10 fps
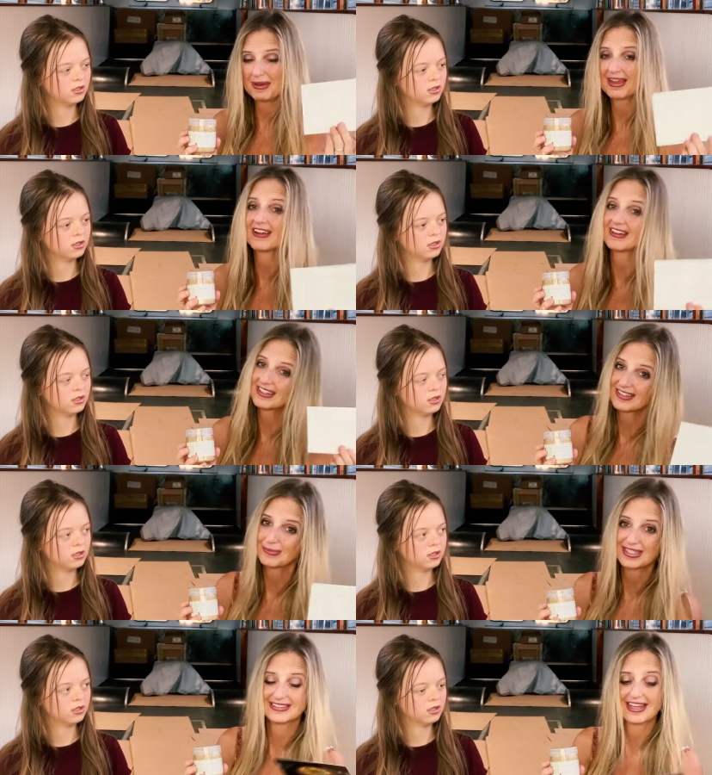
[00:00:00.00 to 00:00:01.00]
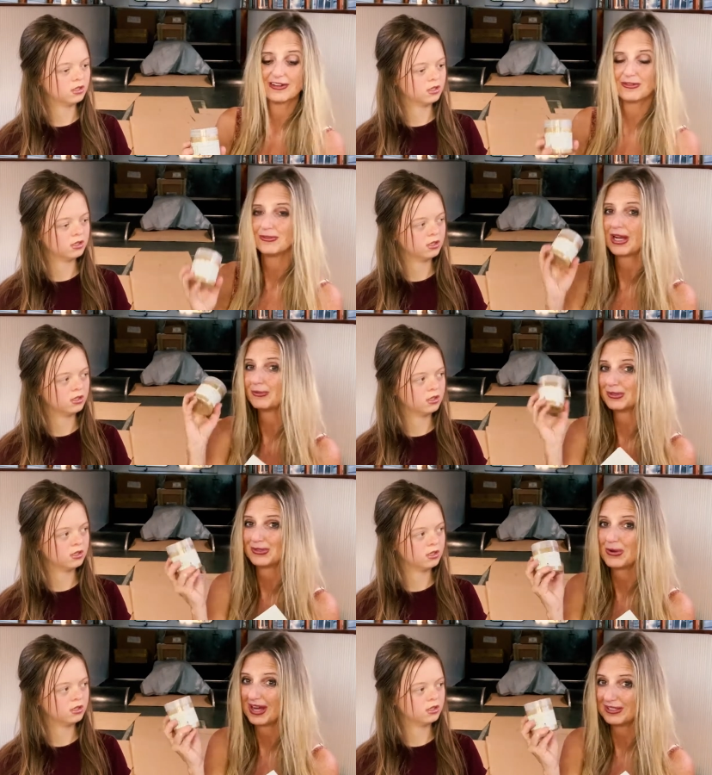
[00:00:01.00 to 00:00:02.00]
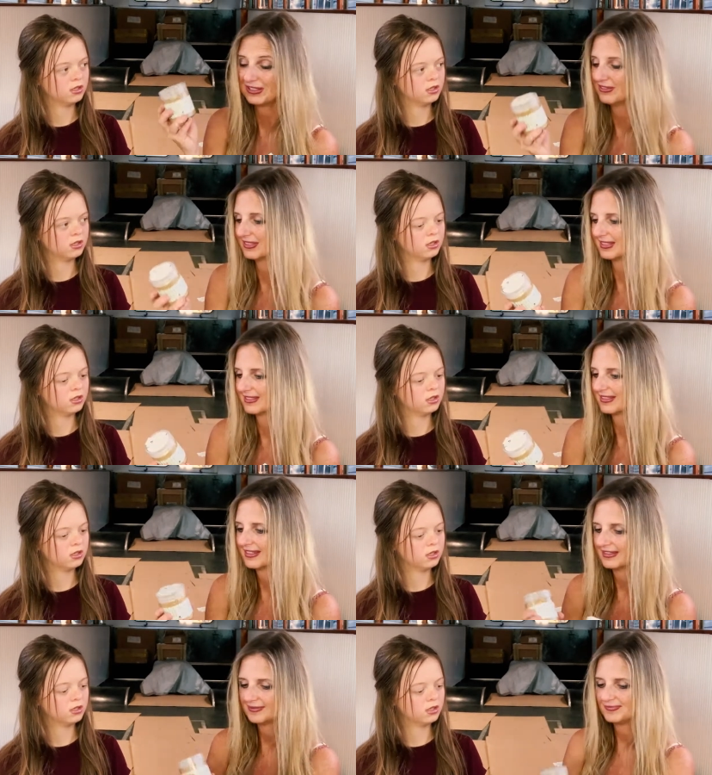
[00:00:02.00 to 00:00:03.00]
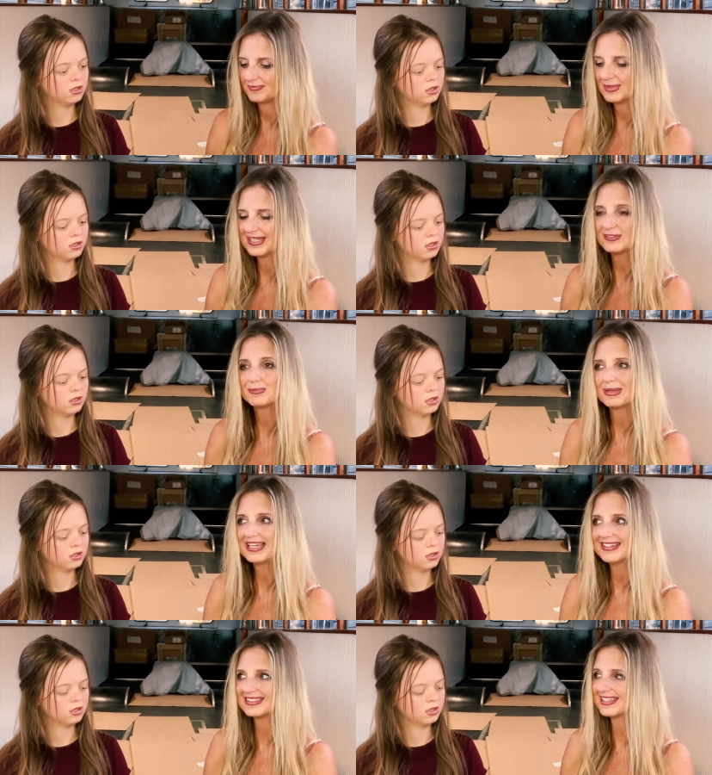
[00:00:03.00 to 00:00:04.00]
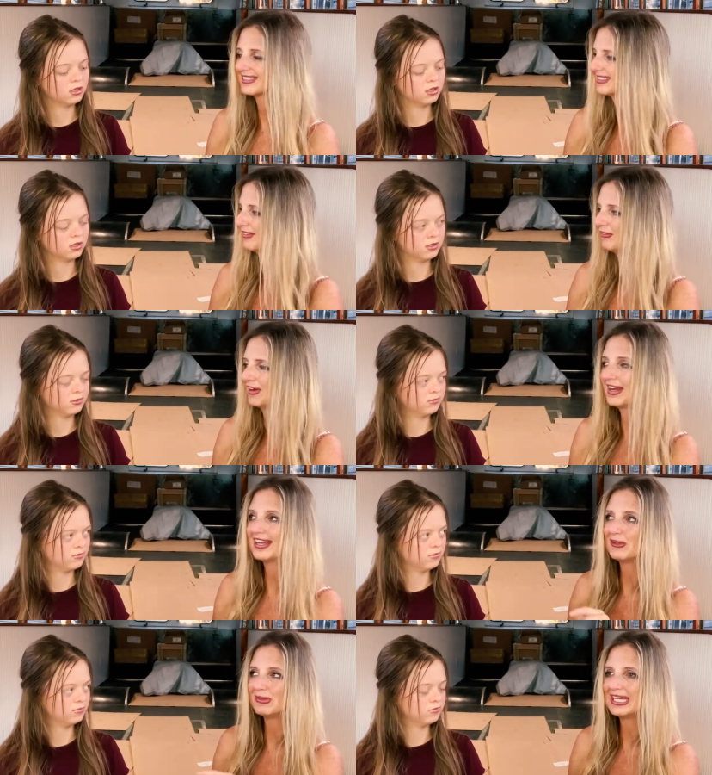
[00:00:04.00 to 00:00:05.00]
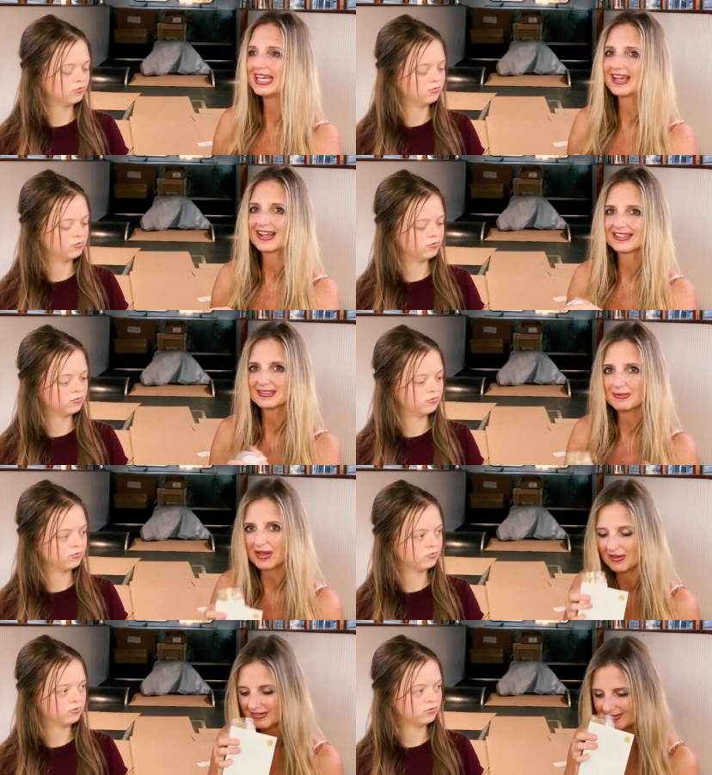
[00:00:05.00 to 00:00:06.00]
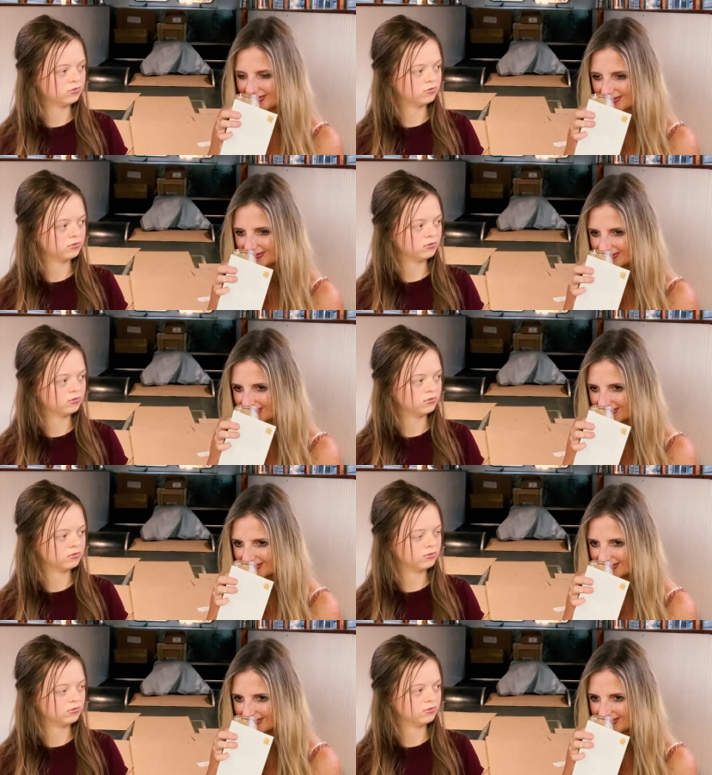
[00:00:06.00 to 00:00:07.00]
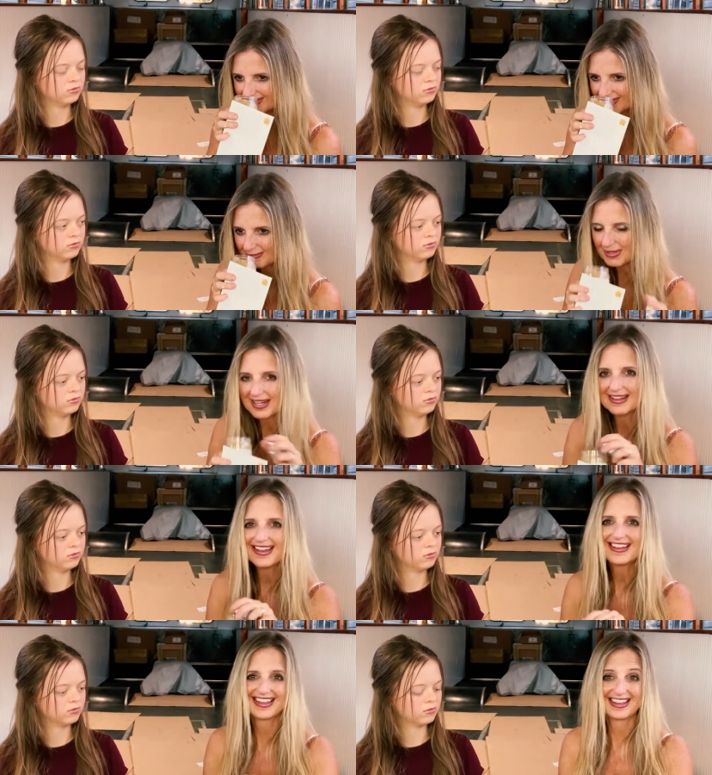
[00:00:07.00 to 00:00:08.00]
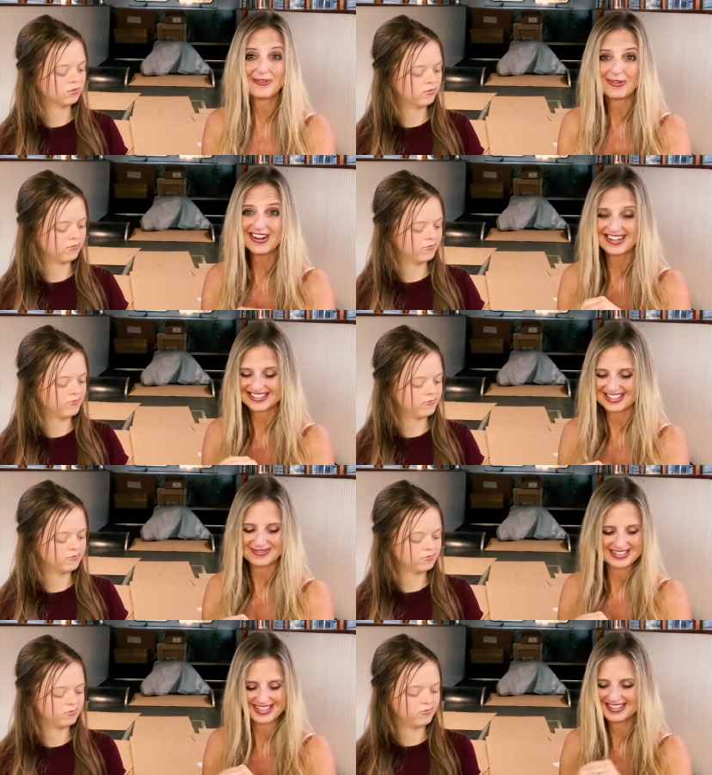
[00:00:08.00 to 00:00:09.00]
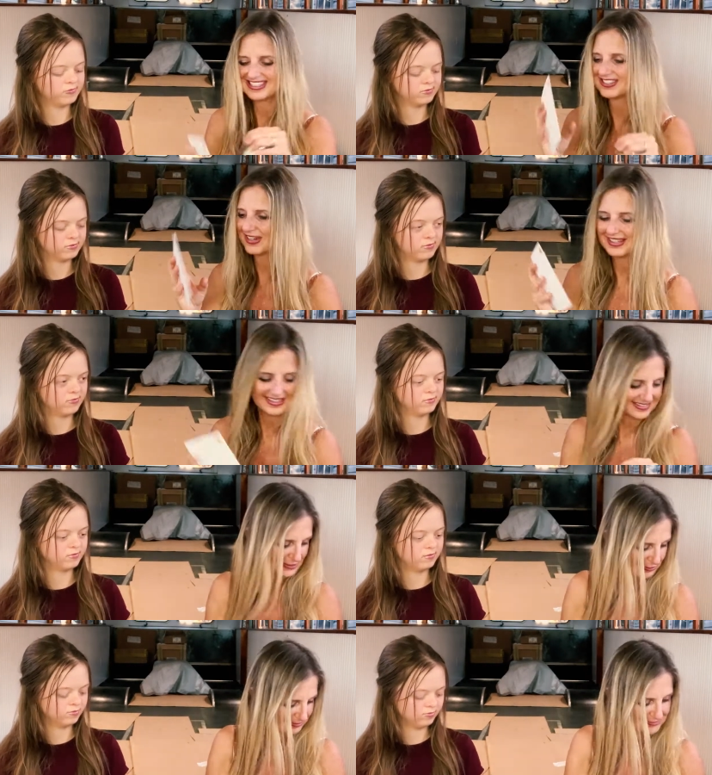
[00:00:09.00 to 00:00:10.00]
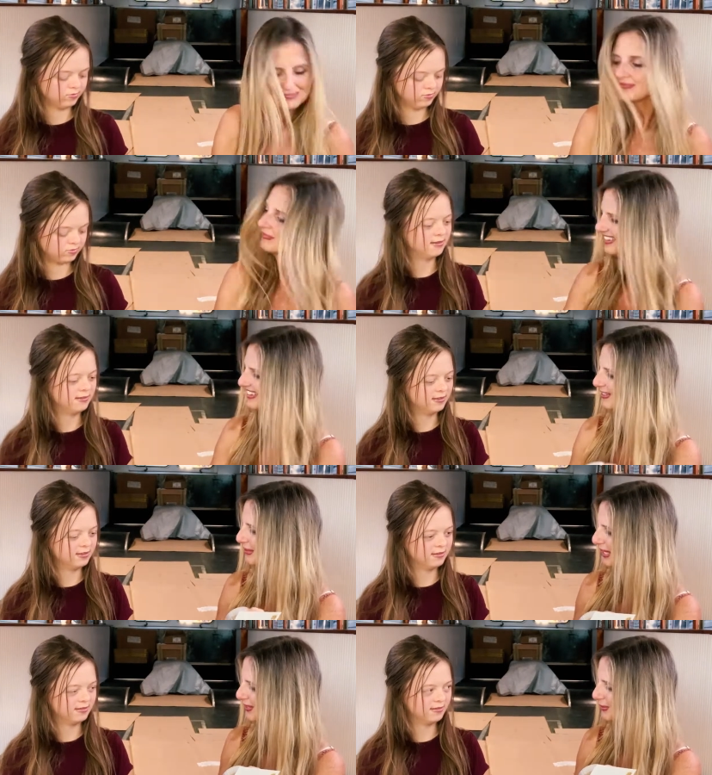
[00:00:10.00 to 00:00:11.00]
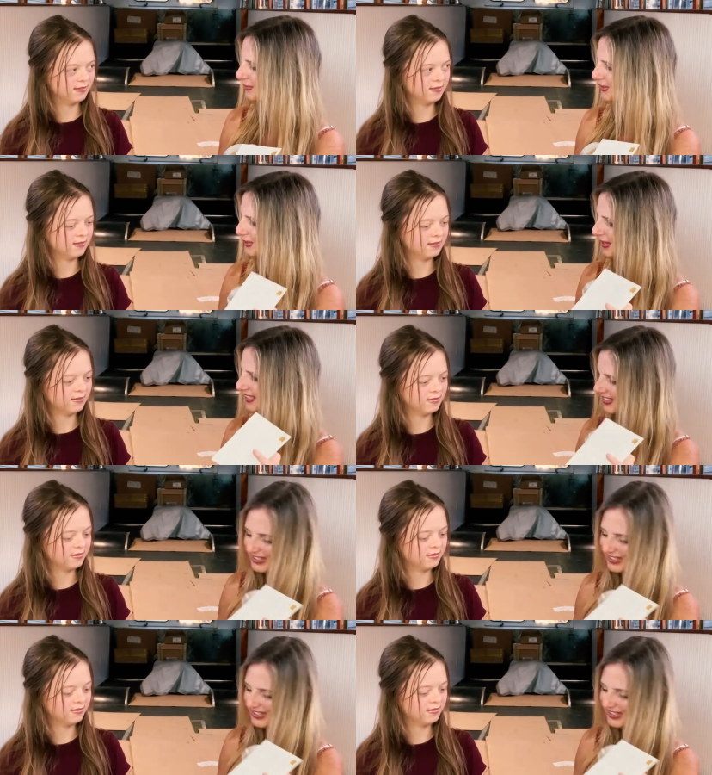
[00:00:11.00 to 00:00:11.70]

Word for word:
Speaker 1: back here, good, because I wouldn't know how to use this. But those peanuts, that's a very unique smell. But I like it, it works. I'm excited to try that soup. We'll make a soup for Shabbat and